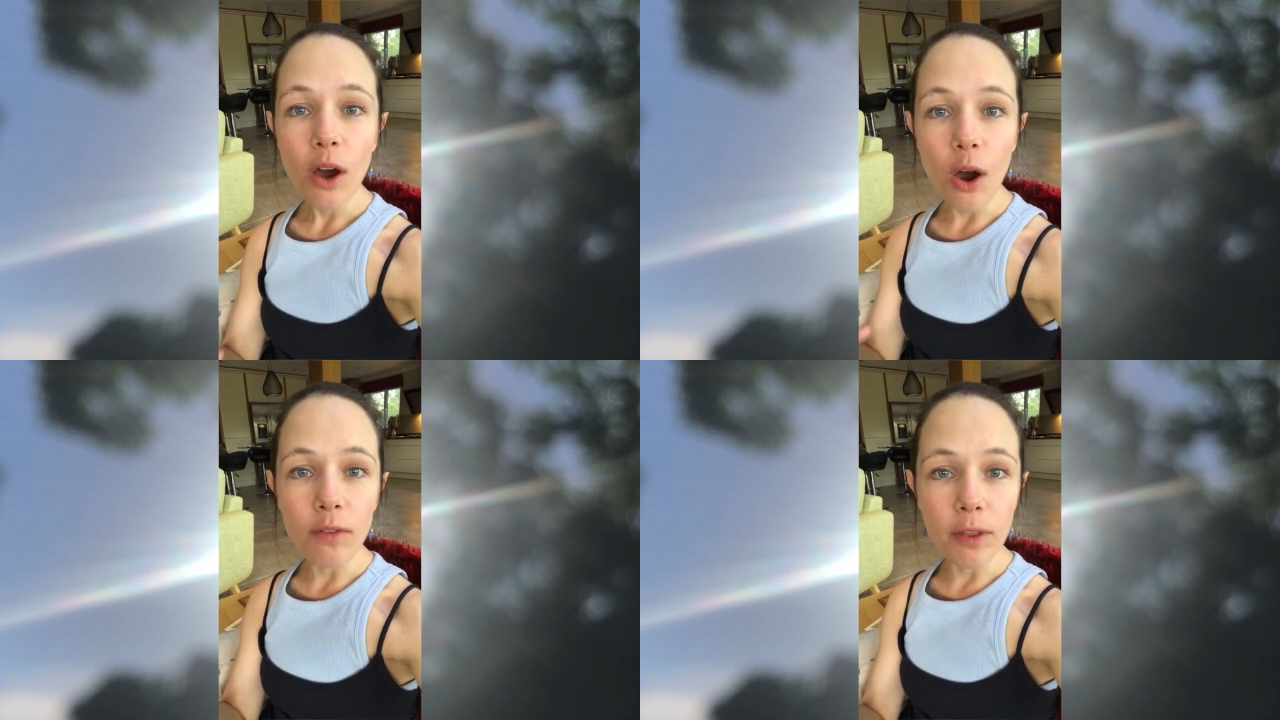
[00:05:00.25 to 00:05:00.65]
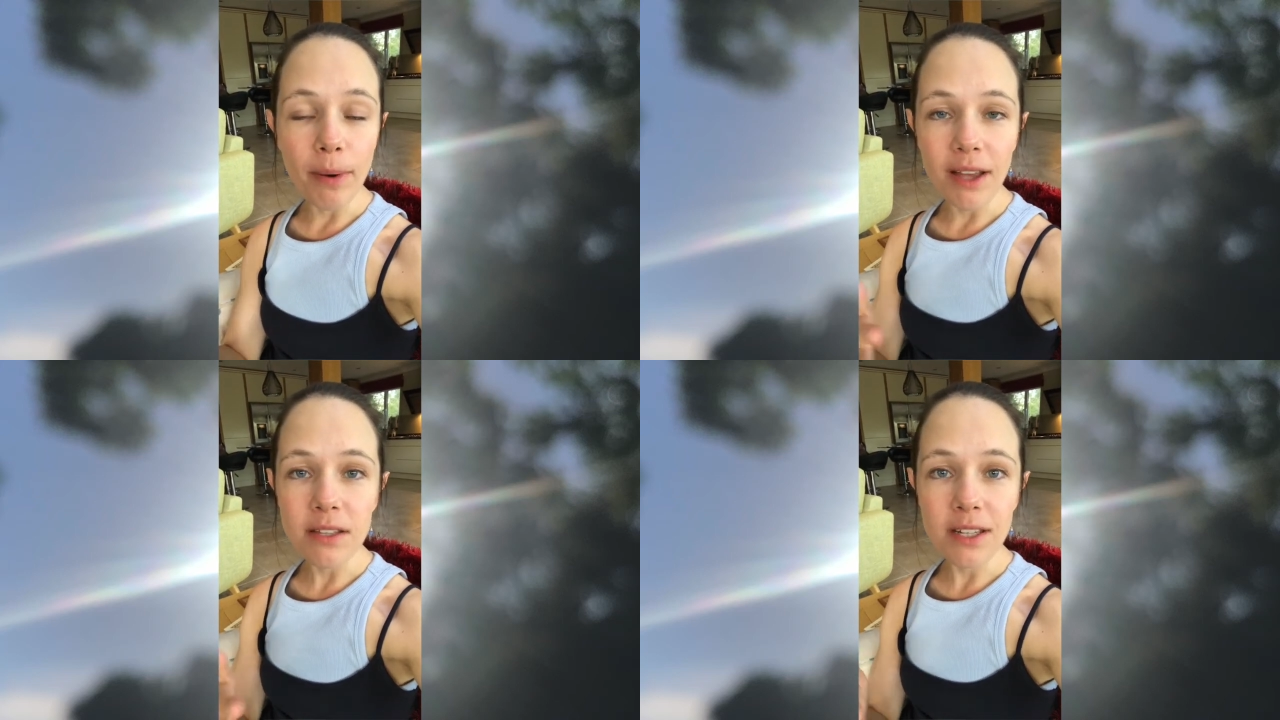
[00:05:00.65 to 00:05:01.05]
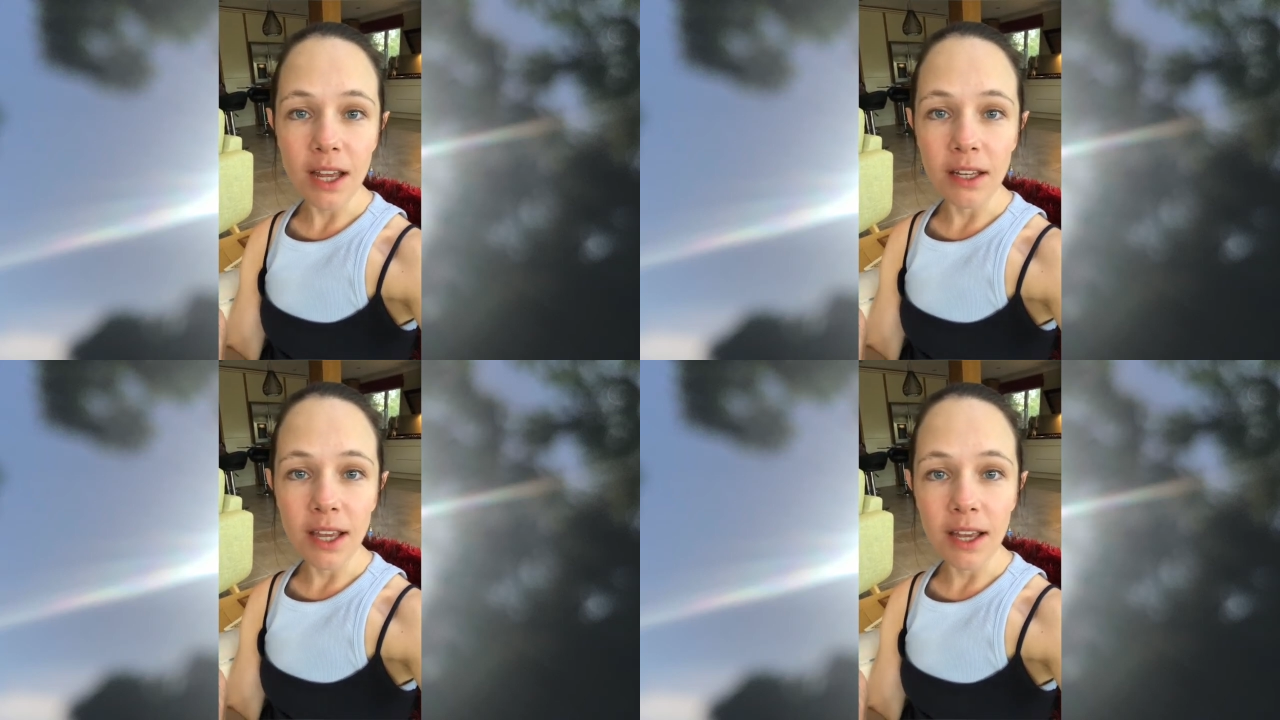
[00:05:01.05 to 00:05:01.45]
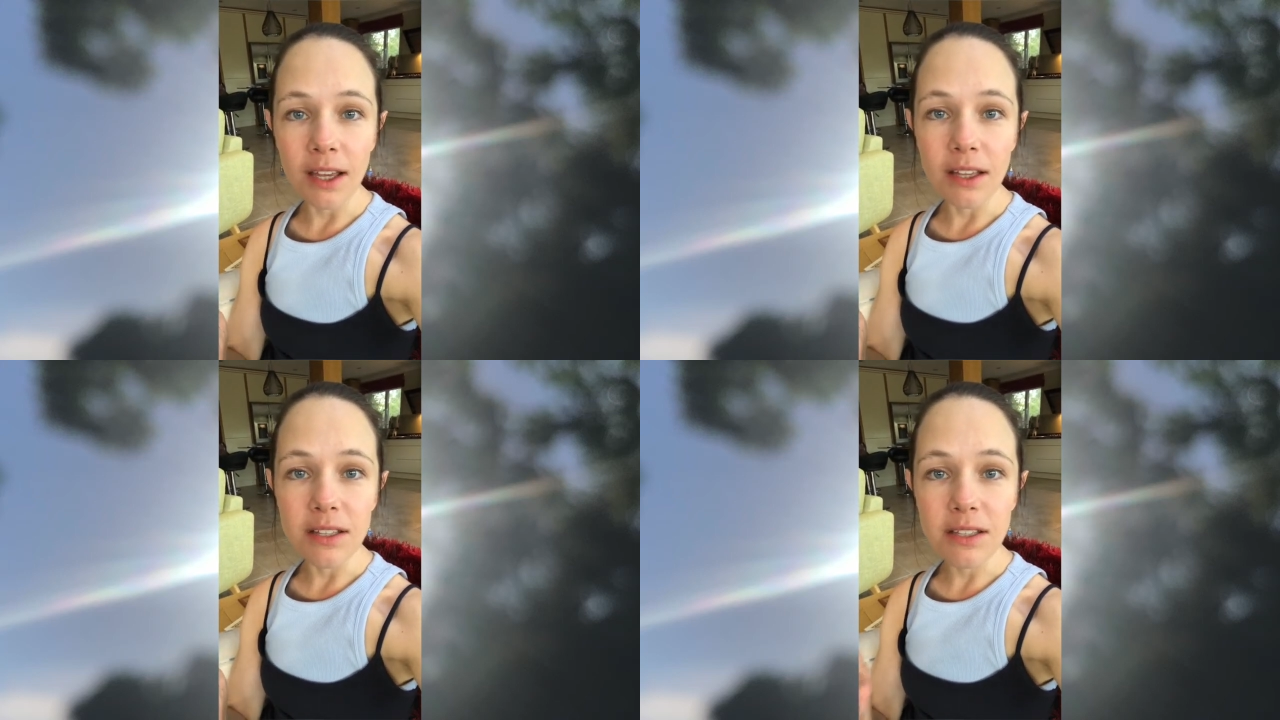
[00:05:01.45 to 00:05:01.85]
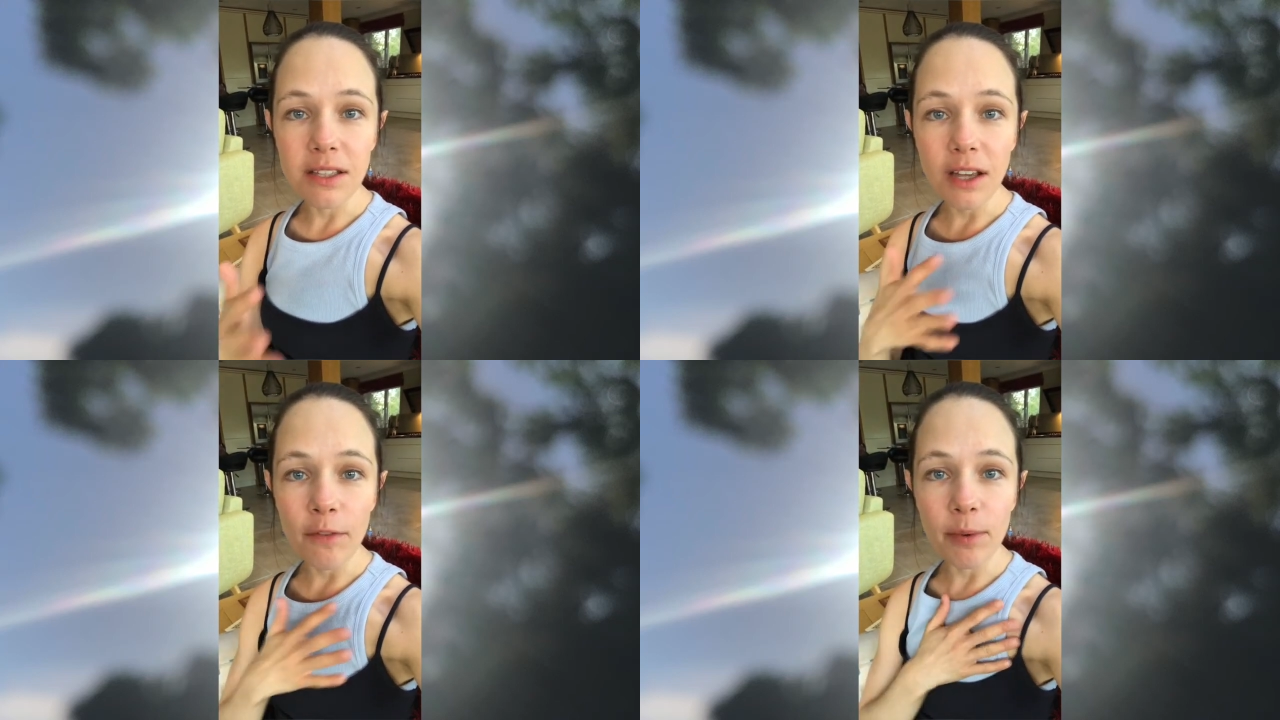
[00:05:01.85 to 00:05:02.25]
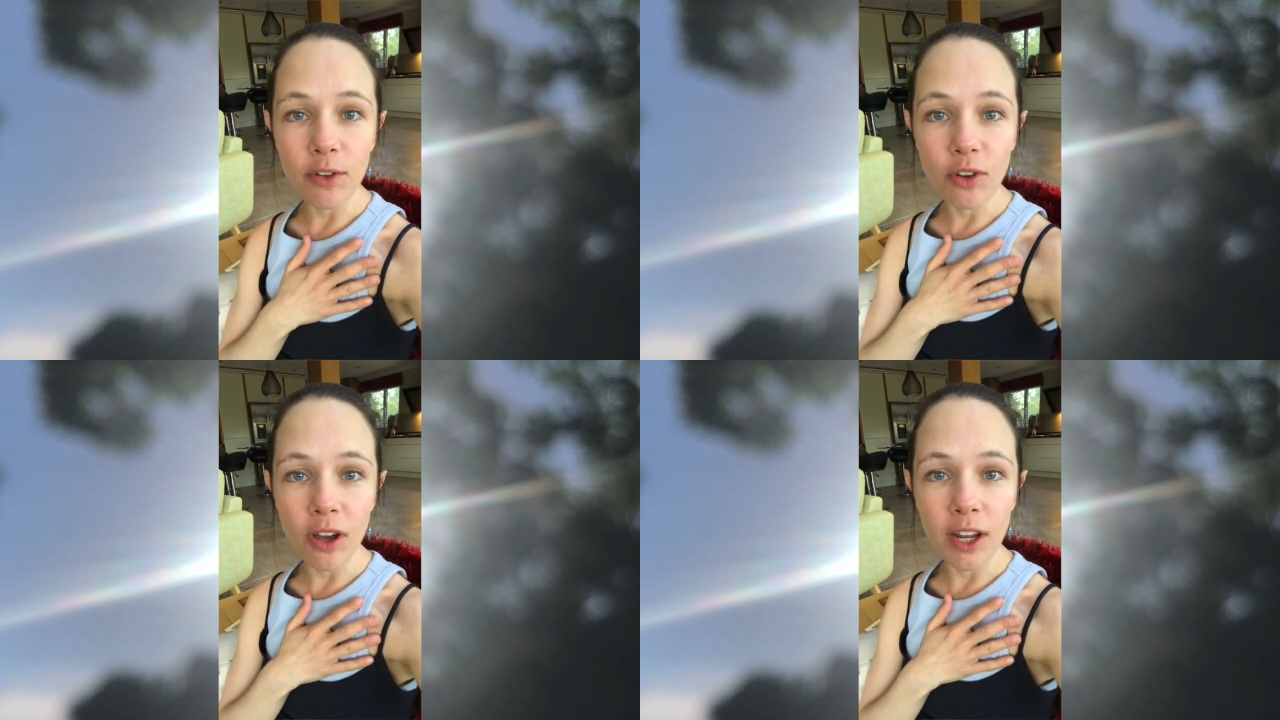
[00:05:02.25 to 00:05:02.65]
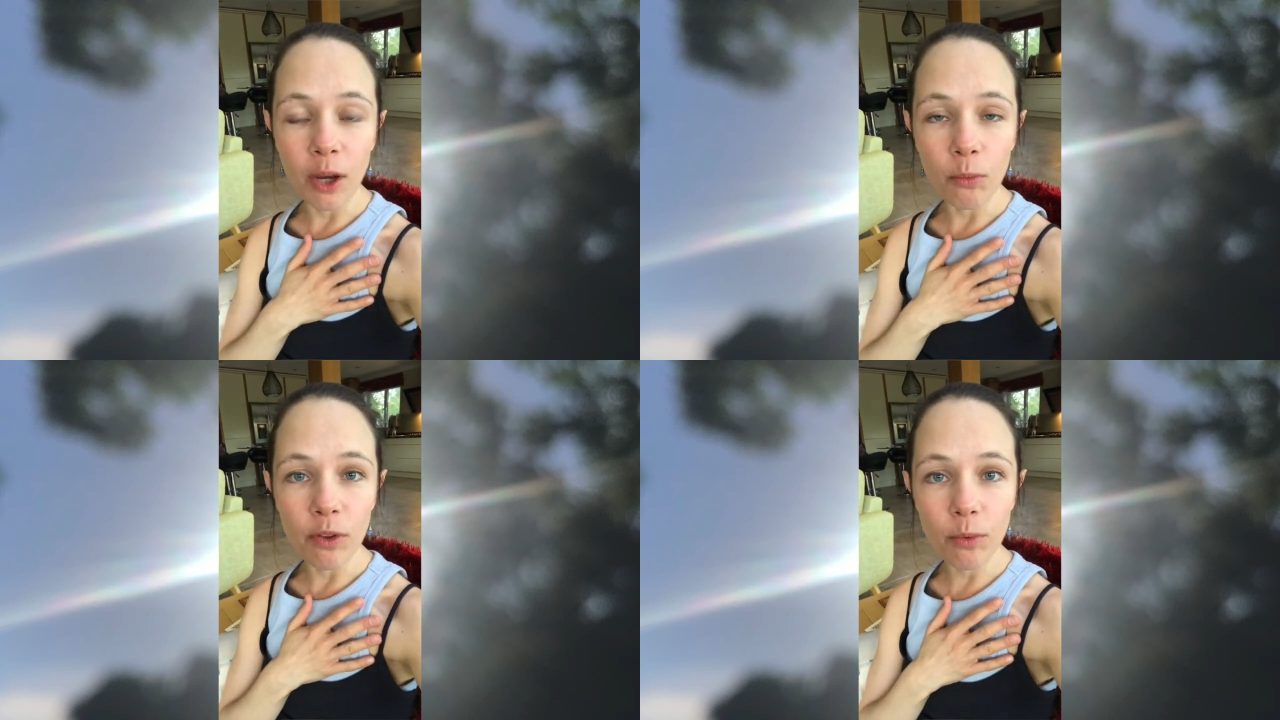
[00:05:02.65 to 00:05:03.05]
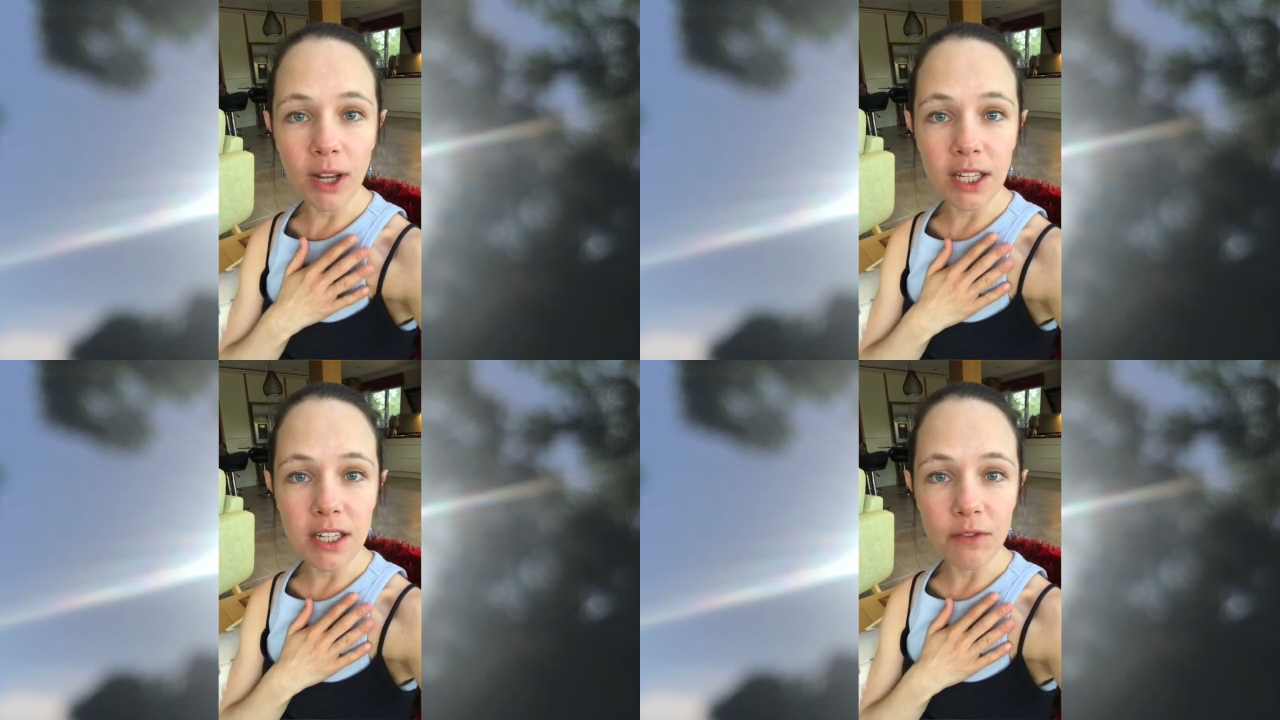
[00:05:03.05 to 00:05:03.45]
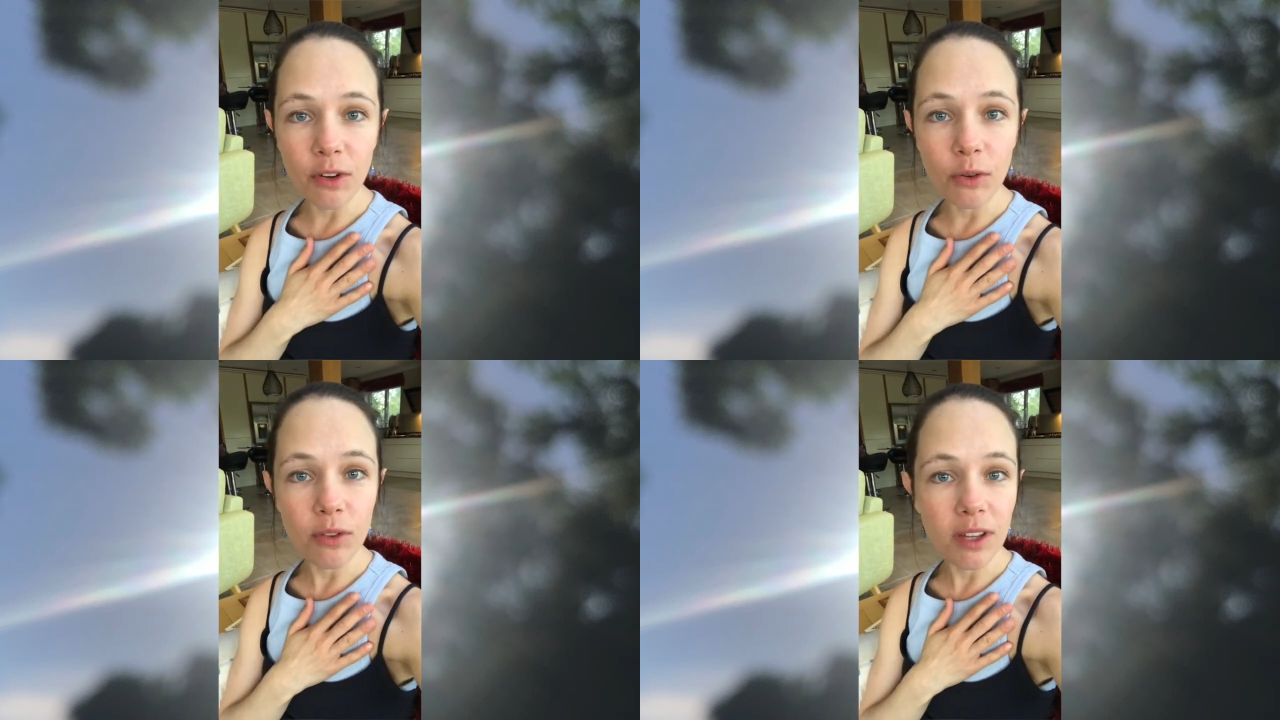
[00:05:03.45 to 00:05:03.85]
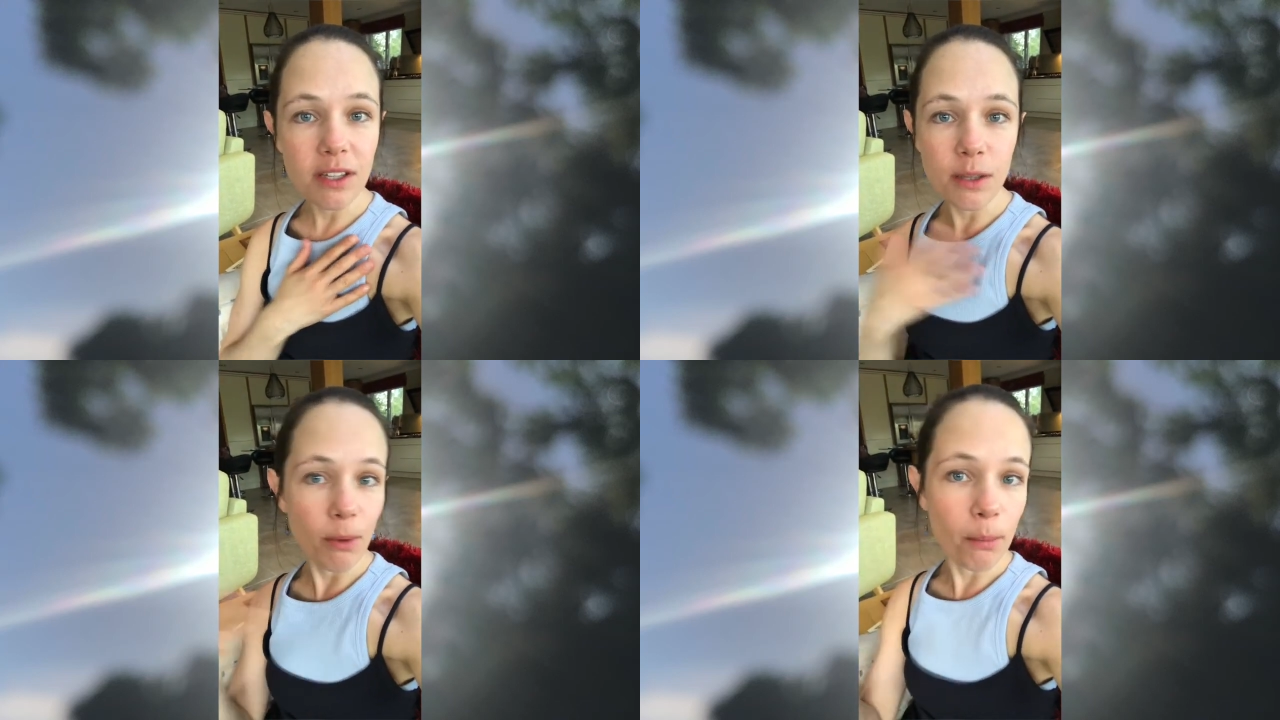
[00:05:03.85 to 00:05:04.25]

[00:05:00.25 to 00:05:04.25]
over the past 10 years, I've been journeying with really difficult things in my